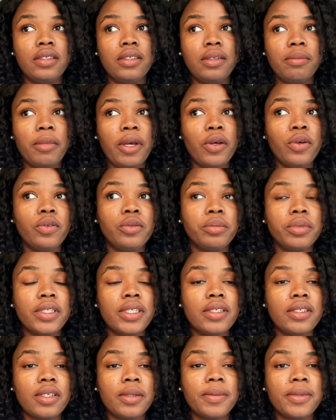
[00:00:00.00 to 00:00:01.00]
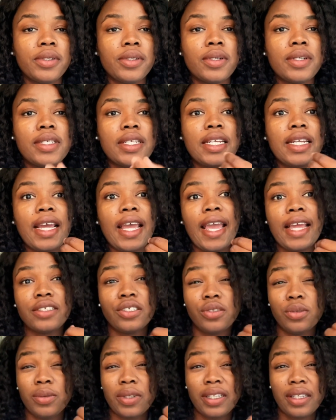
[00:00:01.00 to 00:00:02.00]
my own preceptors and I had to
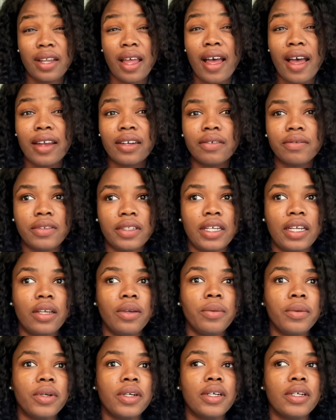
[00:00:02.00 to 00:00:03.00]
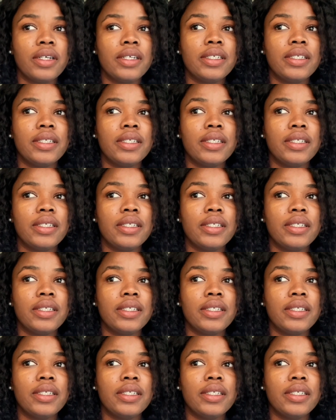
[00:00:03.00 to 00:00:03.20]
do a lot of legwork,